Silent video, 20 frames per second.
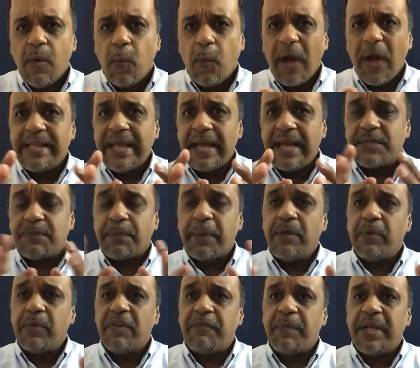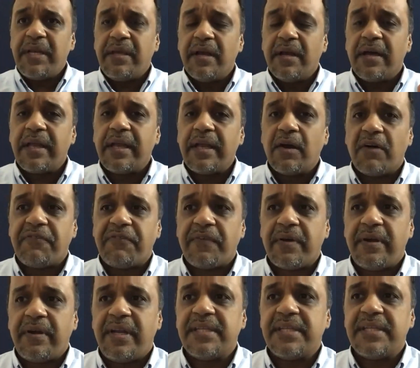While we've been hearing of
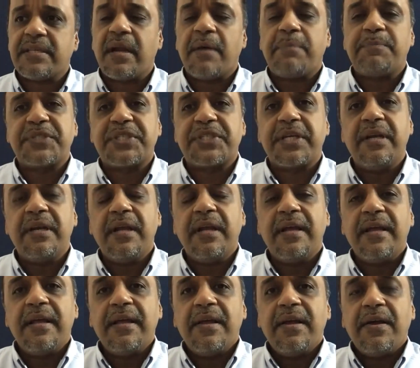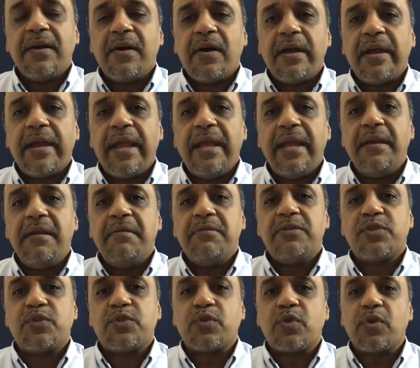disruption in
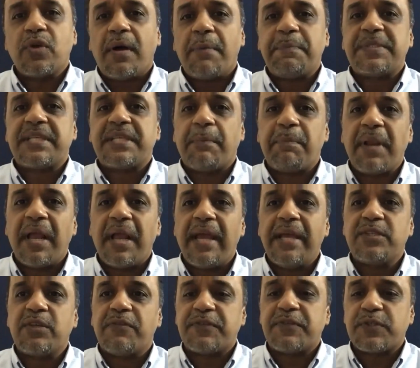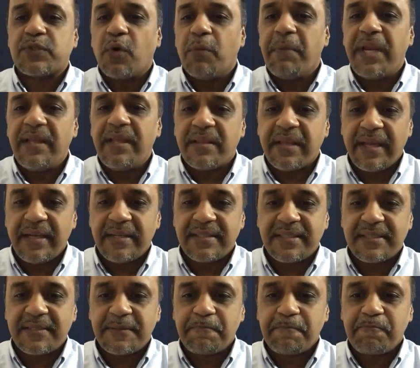supplies of so many
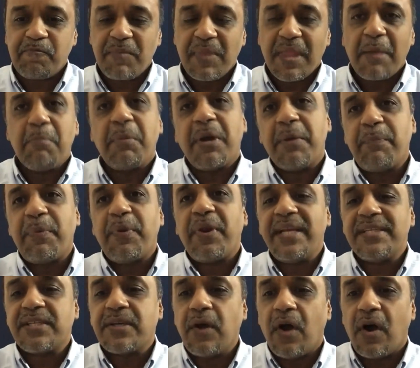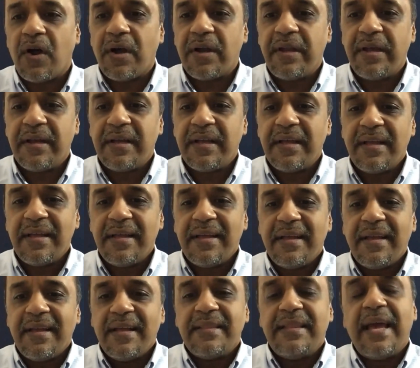things, but praise God
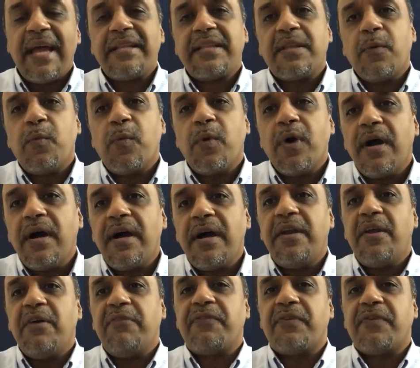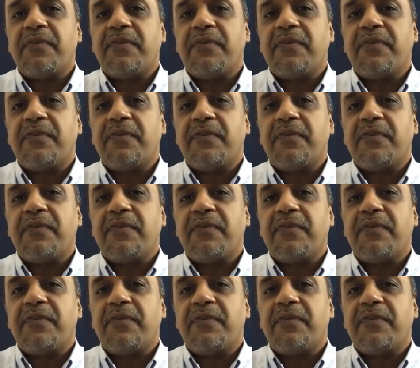that the word of